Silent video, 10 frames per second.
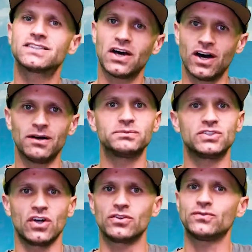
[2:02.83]
top
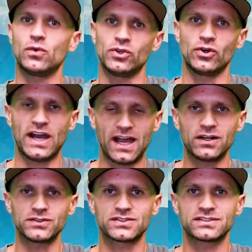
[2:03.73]
dollar for your
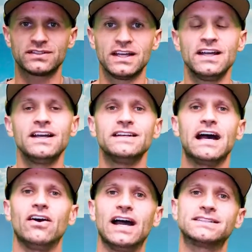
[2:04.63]
house.
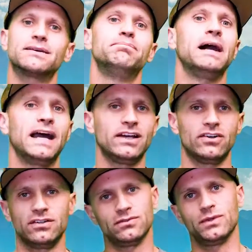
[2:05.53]
Now, as a
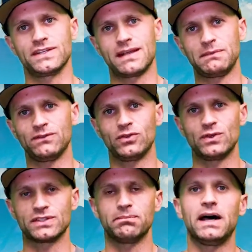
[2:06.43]
buyer, what does that mean for you
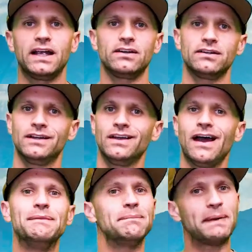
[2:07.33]
as a buyer?
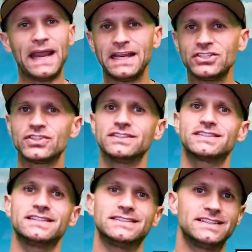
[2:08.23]
I mean,
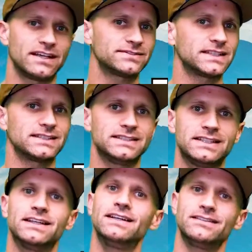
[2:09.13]
patience is
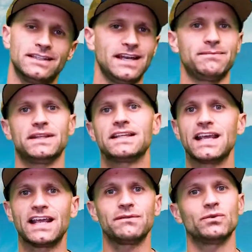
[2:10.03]
definitely the name of the
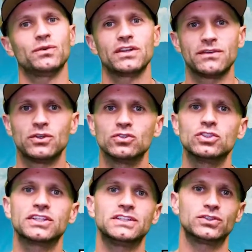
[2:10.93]
game if you're
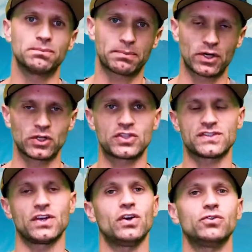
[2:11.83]
looking to
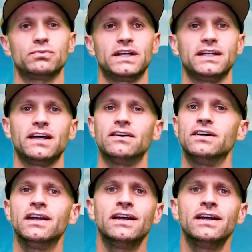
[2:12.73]
purchase a home right now.